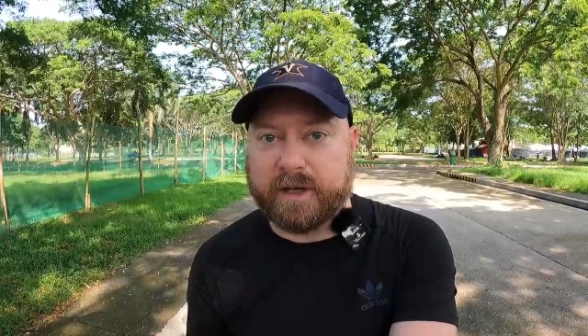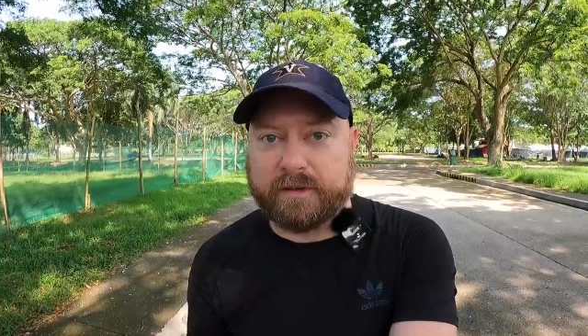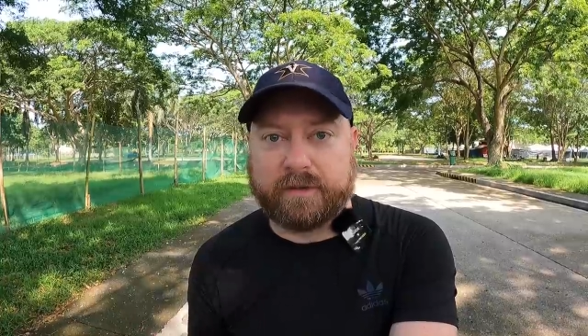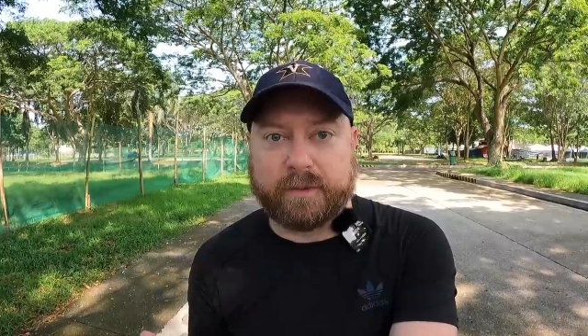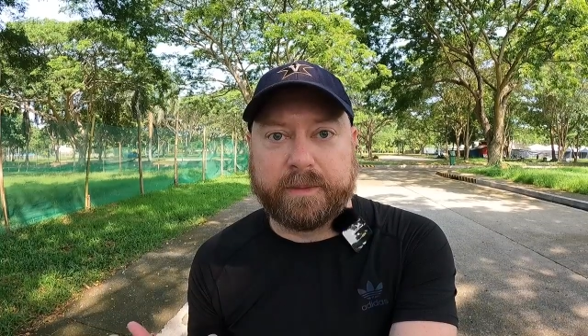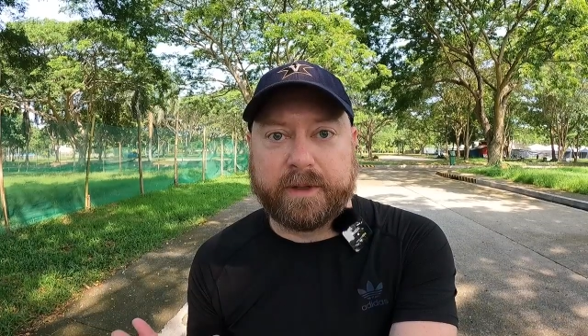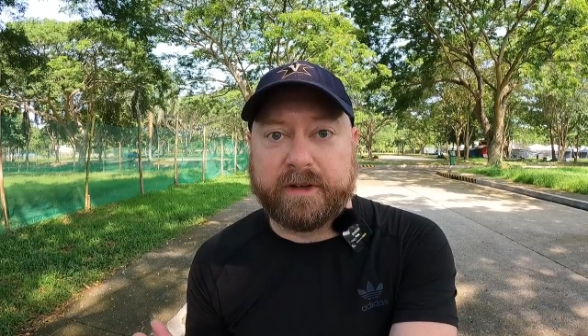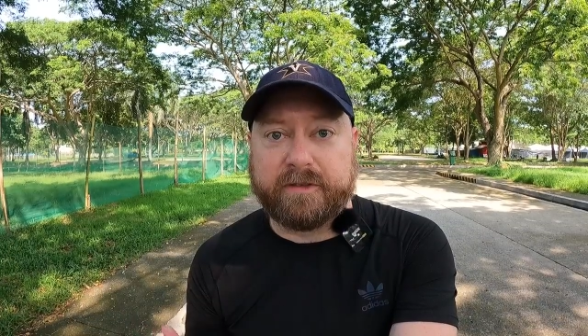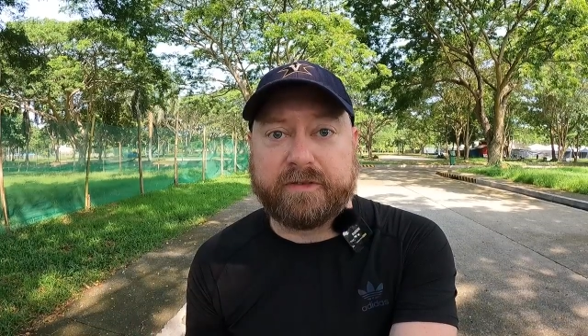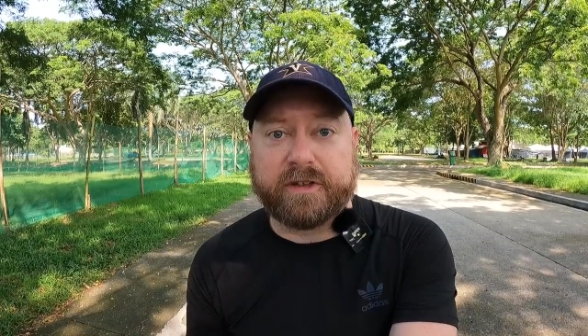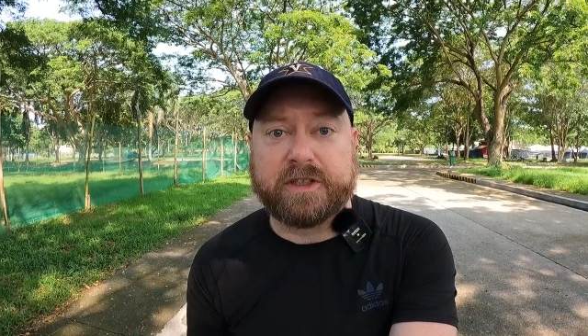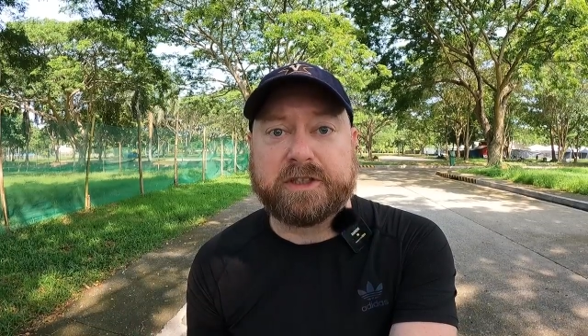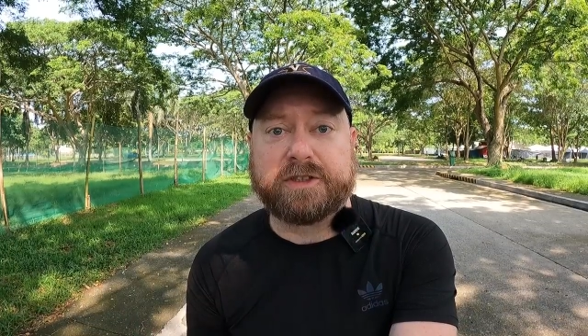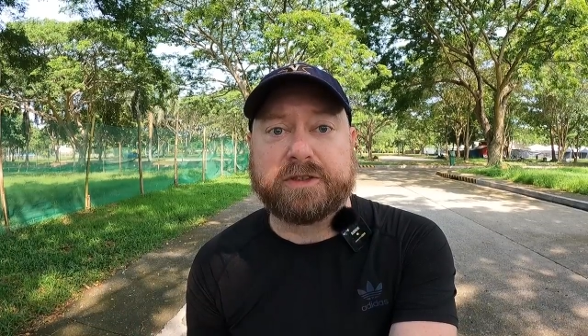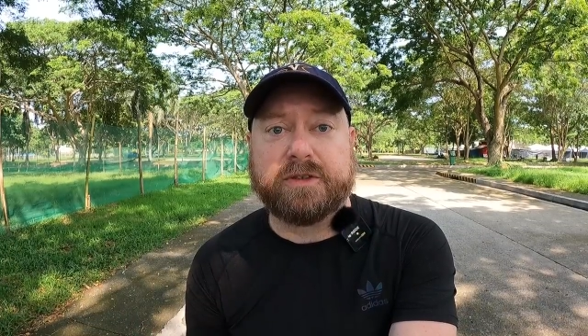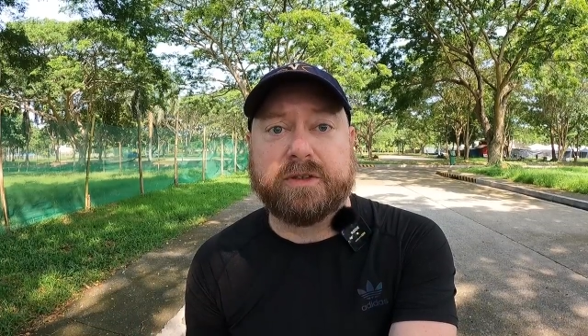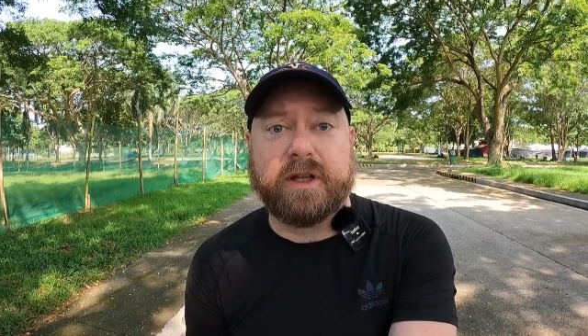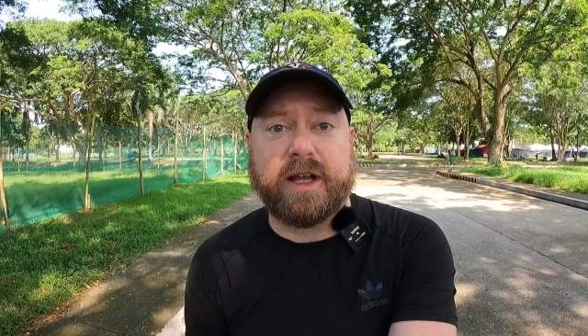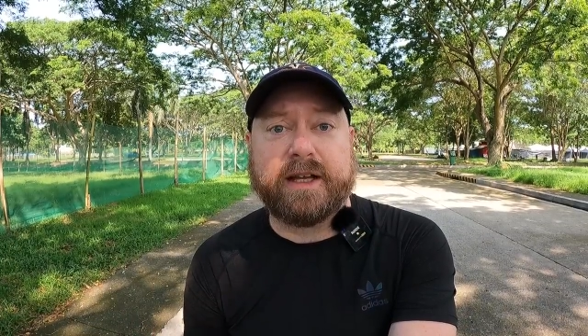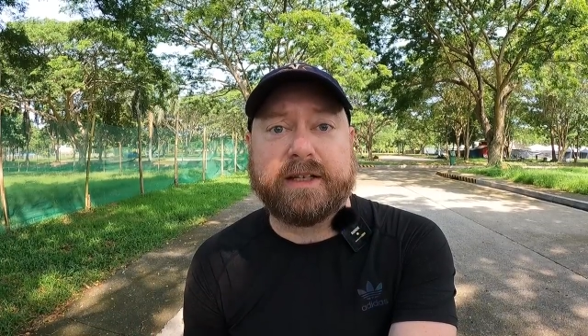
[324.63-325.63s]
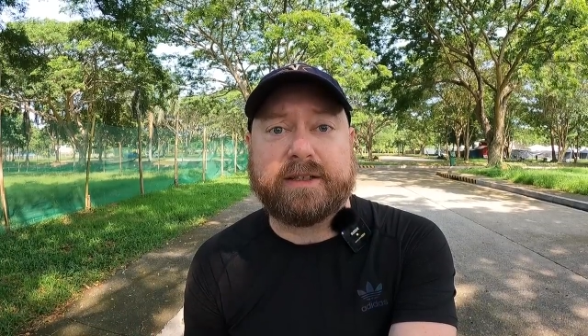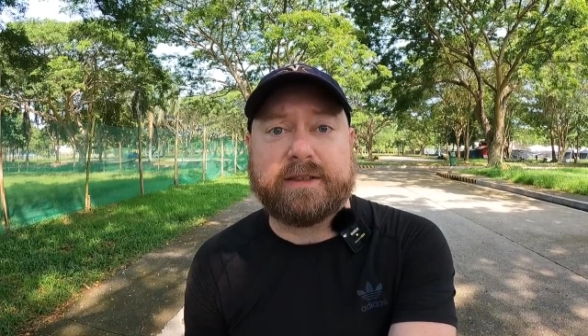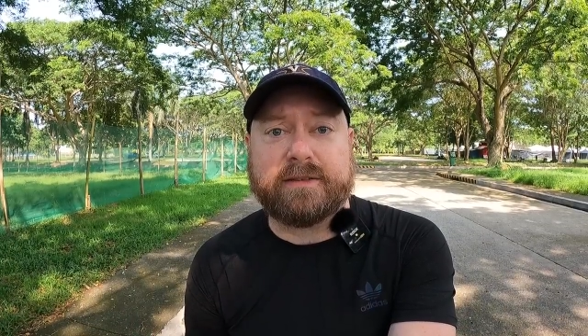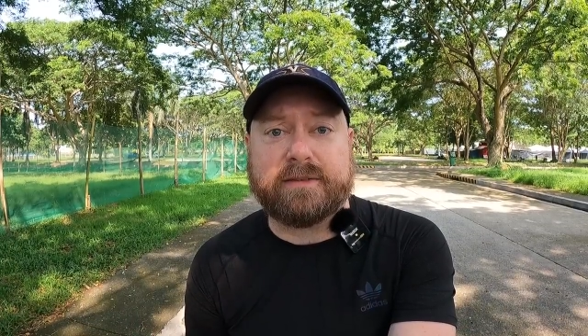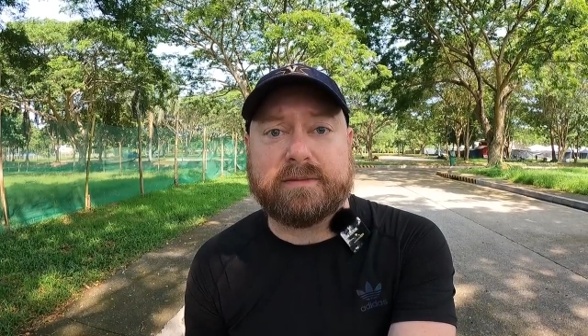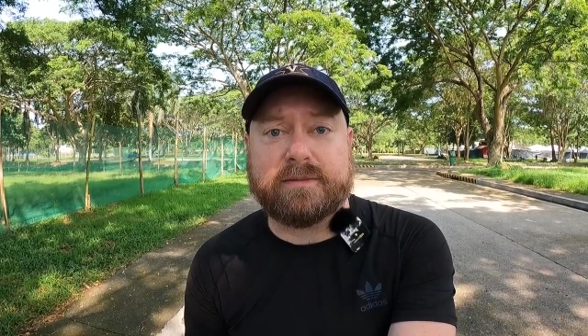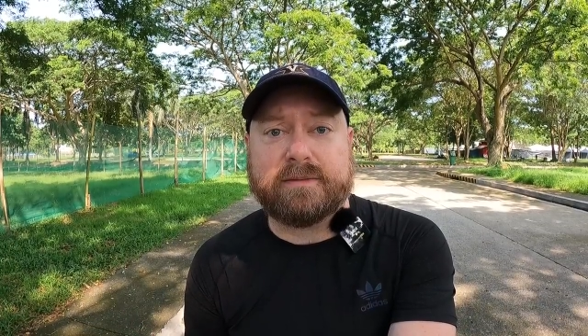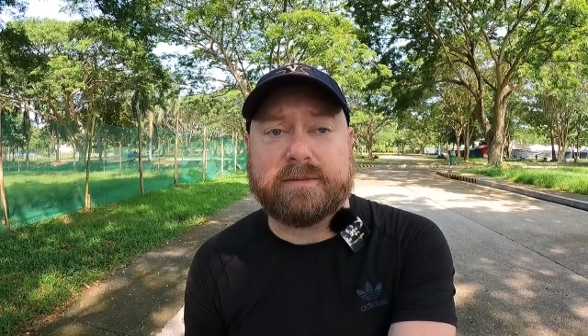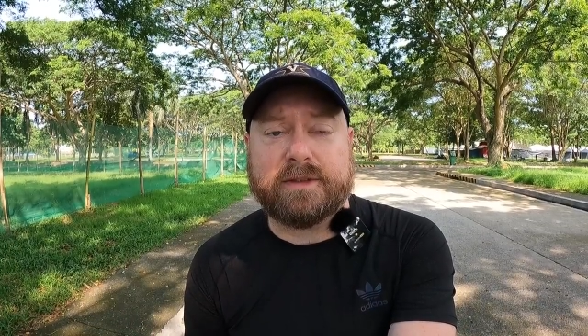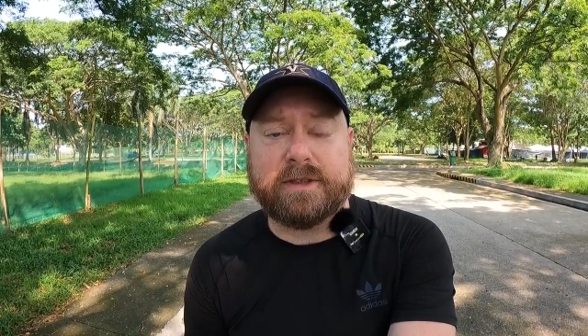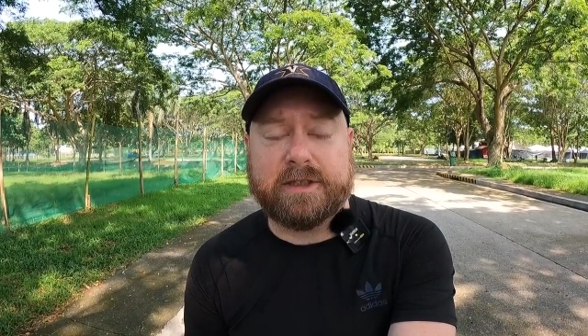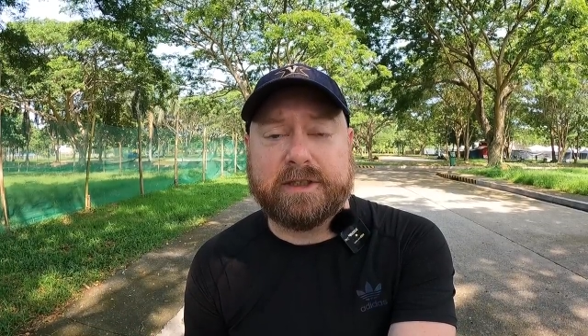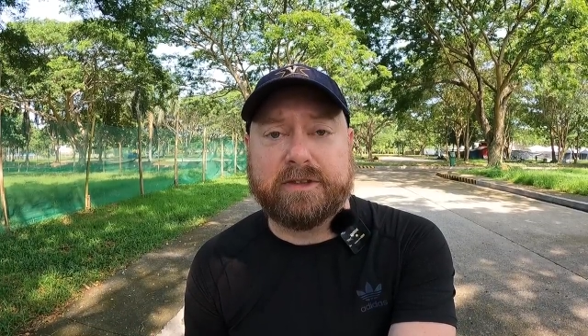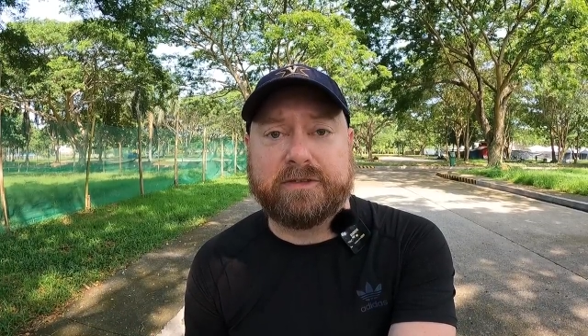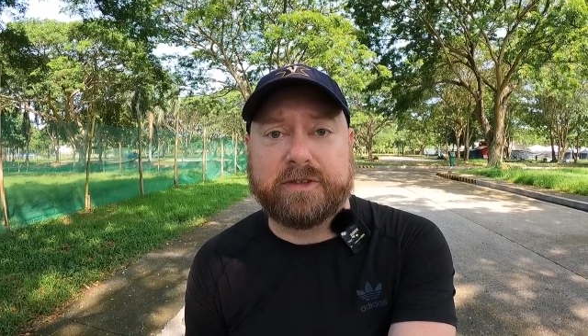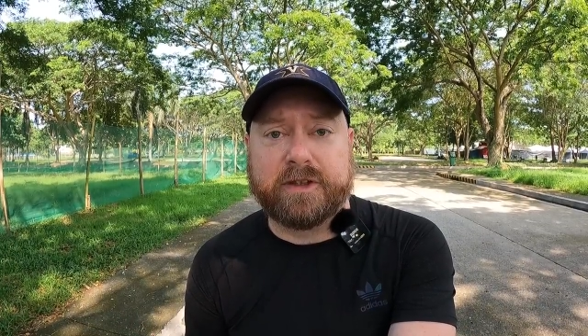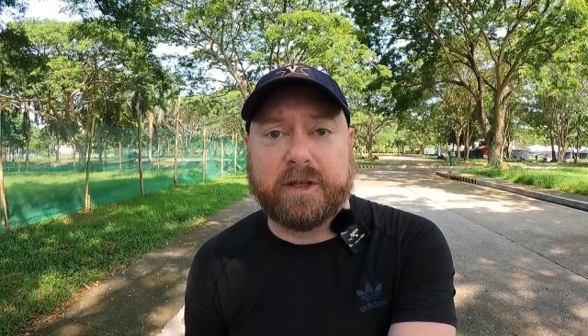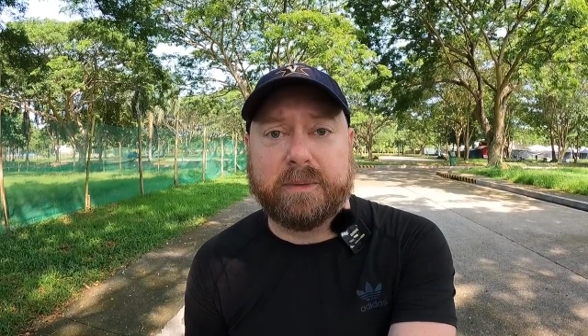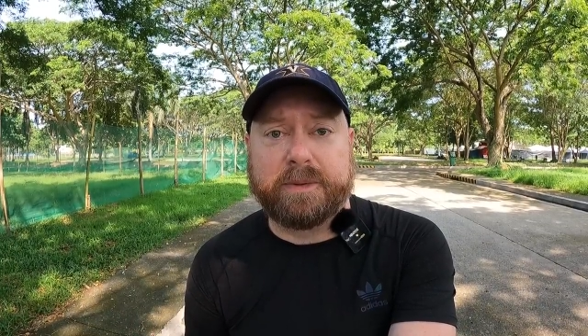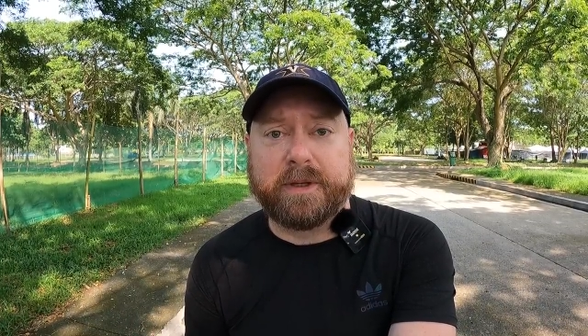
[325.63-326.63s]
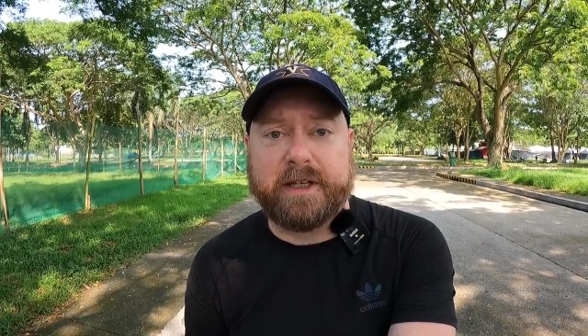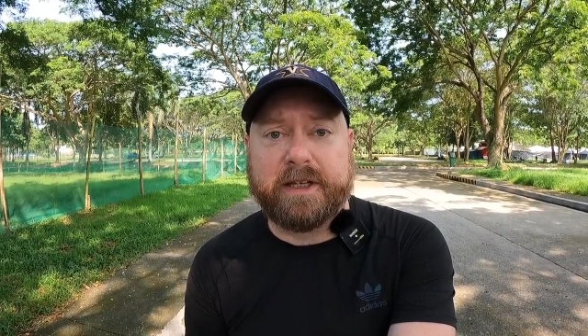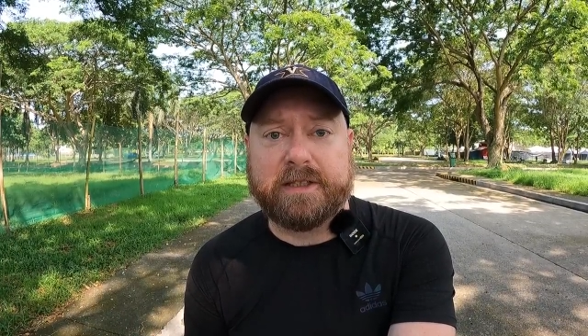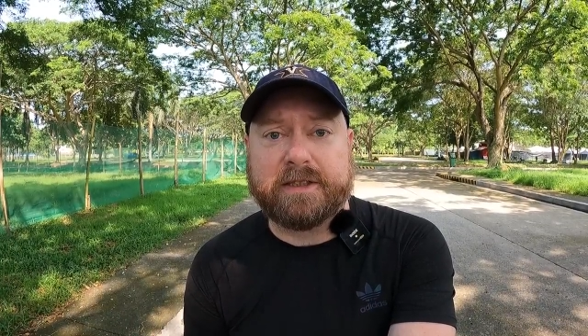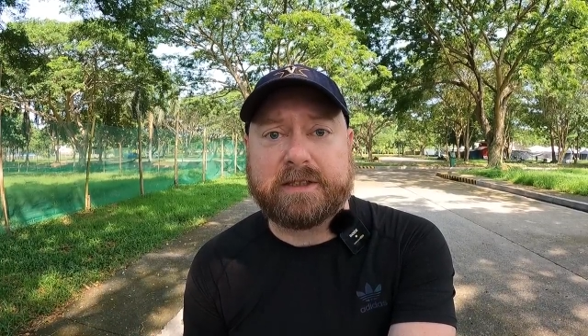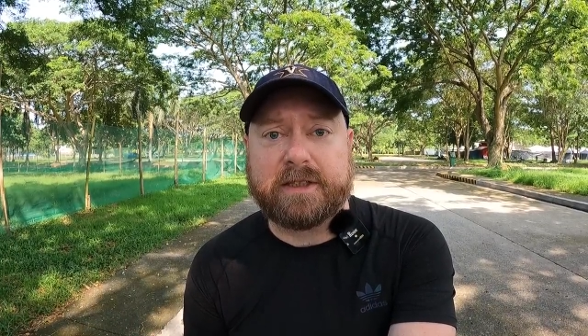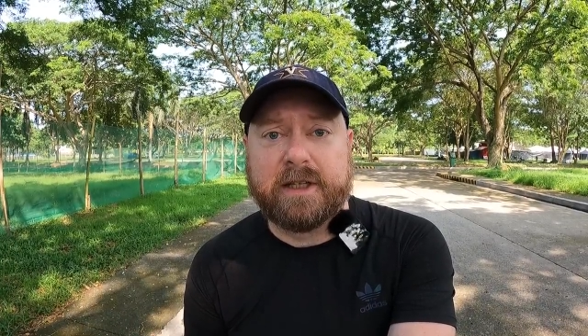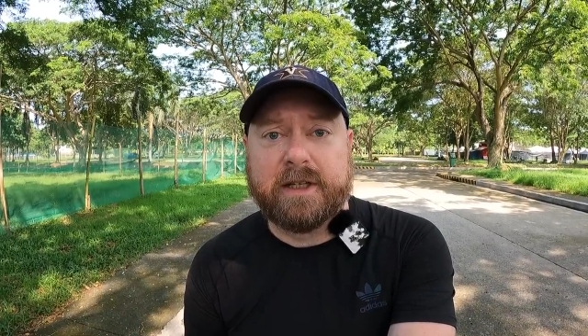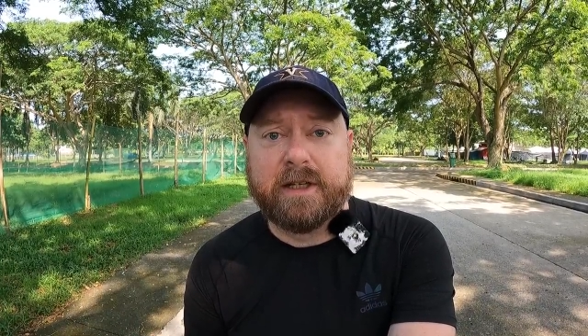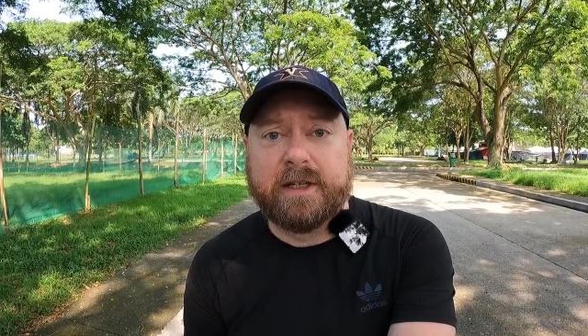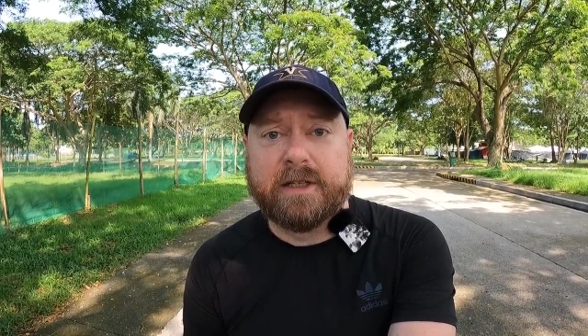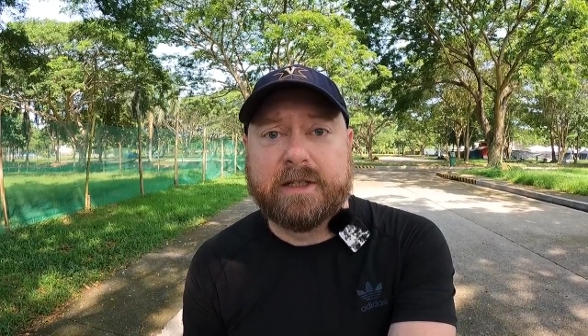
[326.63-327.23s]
government official like in the Philippines,